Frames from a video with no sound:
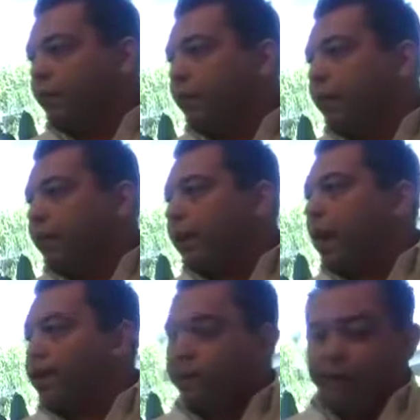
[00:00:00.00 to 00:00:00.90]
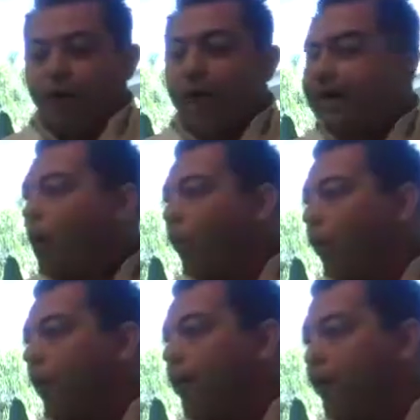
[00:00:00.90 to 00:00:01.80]
to kind of find
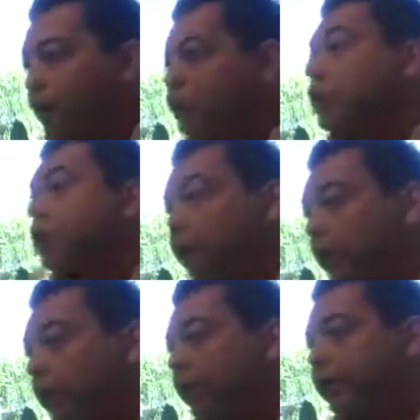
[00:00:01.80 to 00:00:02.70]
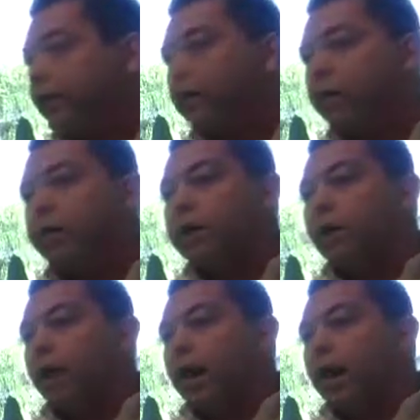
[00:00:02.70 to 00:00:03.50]
out what they should be looking for.